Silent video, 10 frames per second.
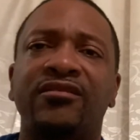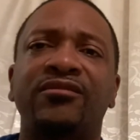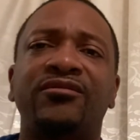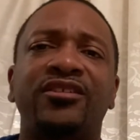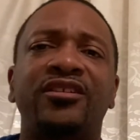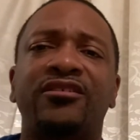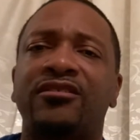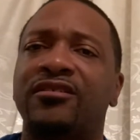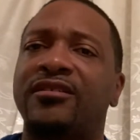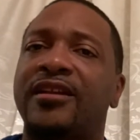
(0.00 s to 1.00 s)
just
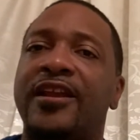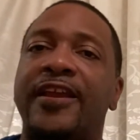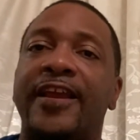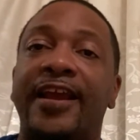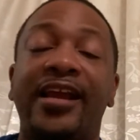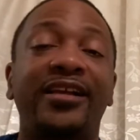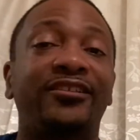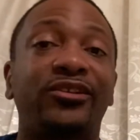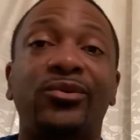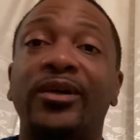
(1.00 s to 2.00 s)
ask
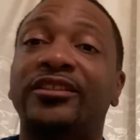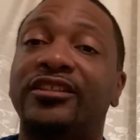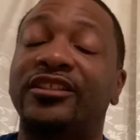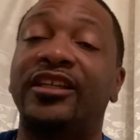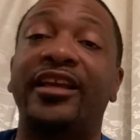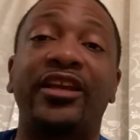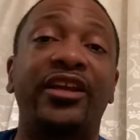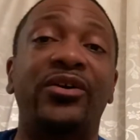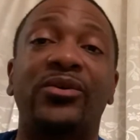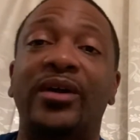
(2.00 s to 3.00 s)
questions like,
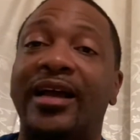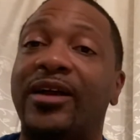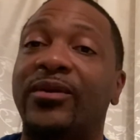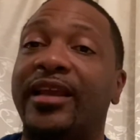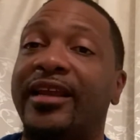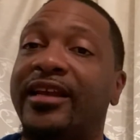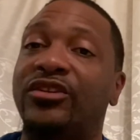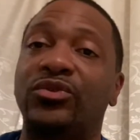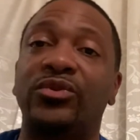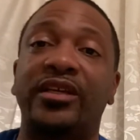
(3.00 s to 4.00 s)
yo, how can I
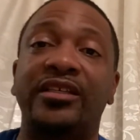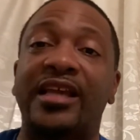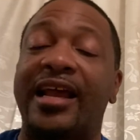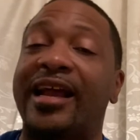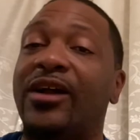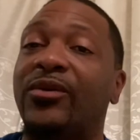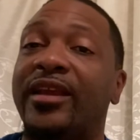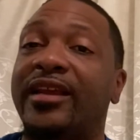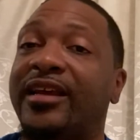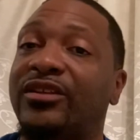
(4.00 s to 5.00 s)
do this? How
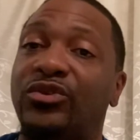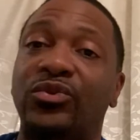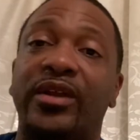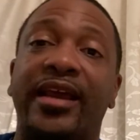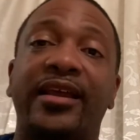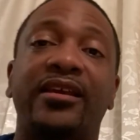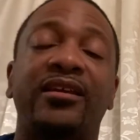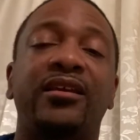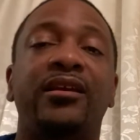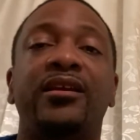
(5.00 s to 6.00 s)
can I do that?
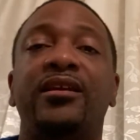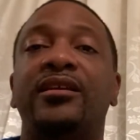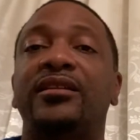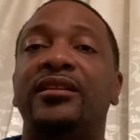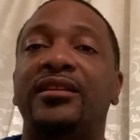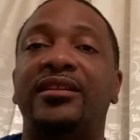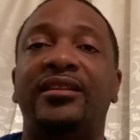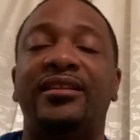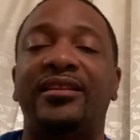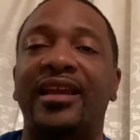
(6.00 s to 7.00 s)

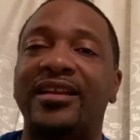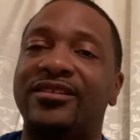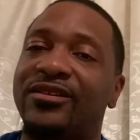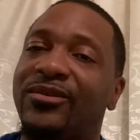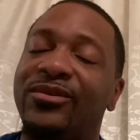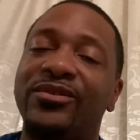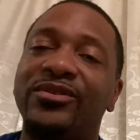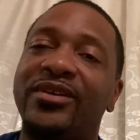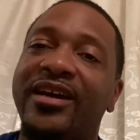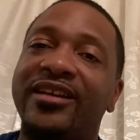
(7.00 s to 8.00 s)
That's all you
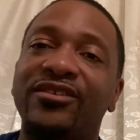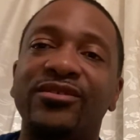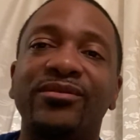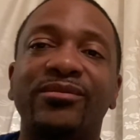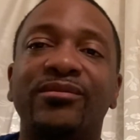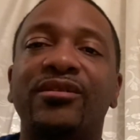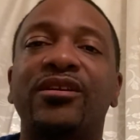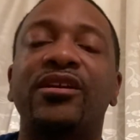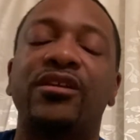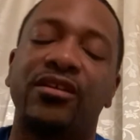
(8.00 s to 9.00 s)
got to do.
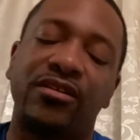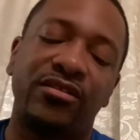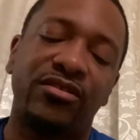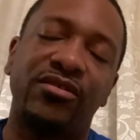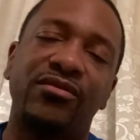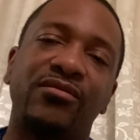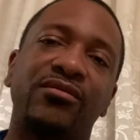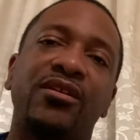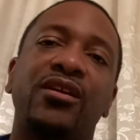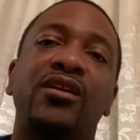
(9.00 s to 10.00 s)
So
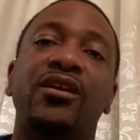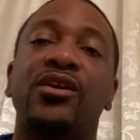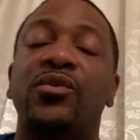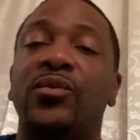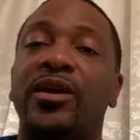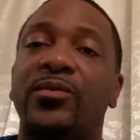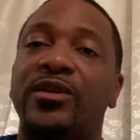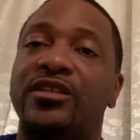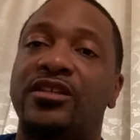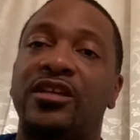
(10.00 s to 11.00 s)
what I want to
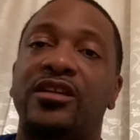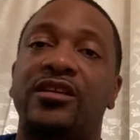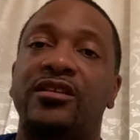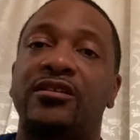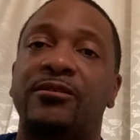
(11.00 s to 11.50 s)
say is,